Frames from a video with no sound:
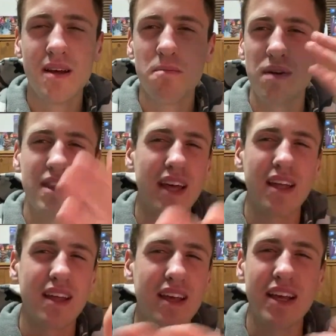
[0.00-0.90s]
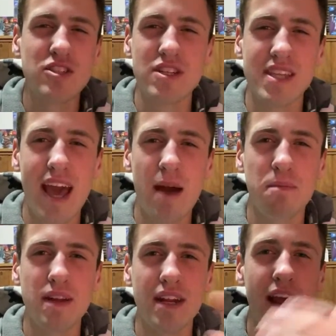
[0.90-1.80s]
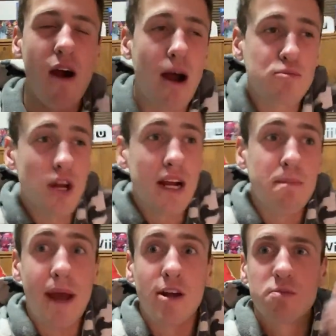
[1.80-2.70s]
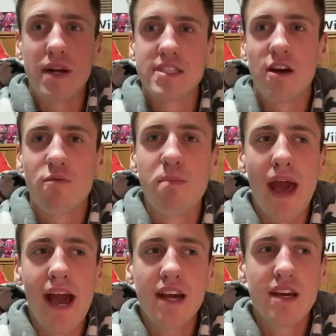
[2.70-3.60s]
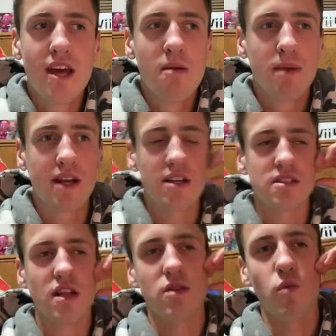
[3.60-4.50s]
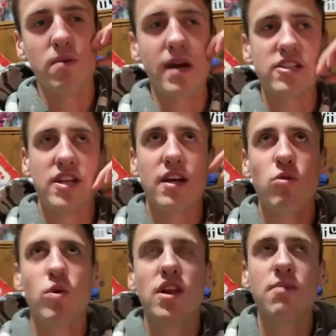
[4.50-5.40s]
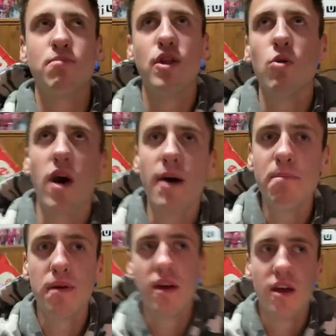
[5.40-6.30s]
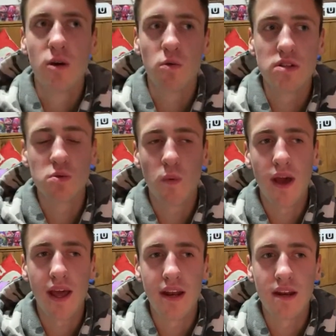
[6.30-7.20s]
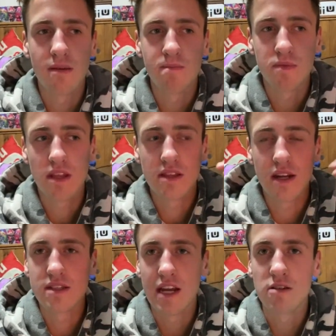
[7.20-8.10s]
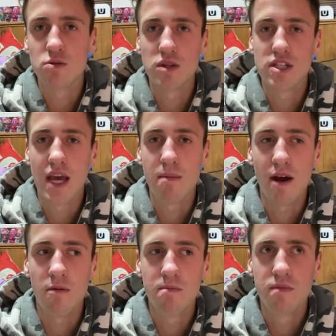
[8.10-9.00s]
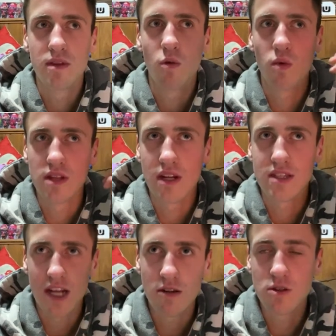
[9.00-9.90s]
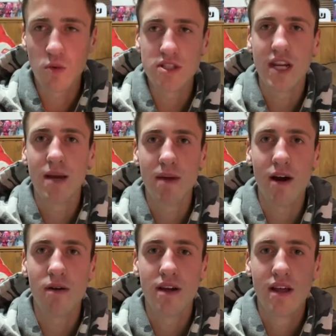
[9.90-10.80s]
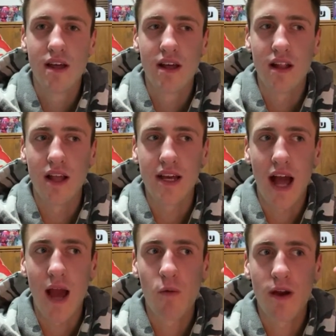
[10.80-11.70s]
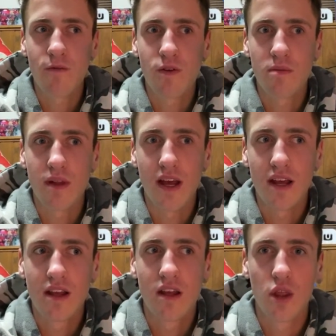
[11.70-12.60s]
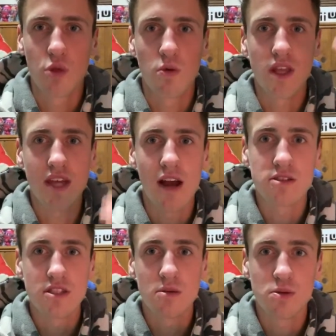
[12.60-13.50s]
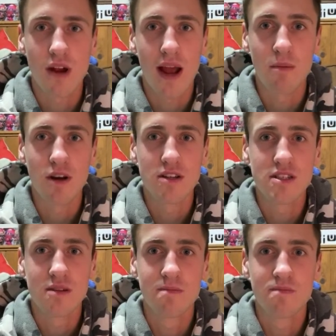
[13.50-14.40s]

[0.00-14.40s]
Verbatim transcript: but the, it just happened. And now I'm trying to bounce myself back because when my channel really blew up was when the Nintendo Switch came out. When the Nintendo Switch came out, like I went from like 3,000 subscribers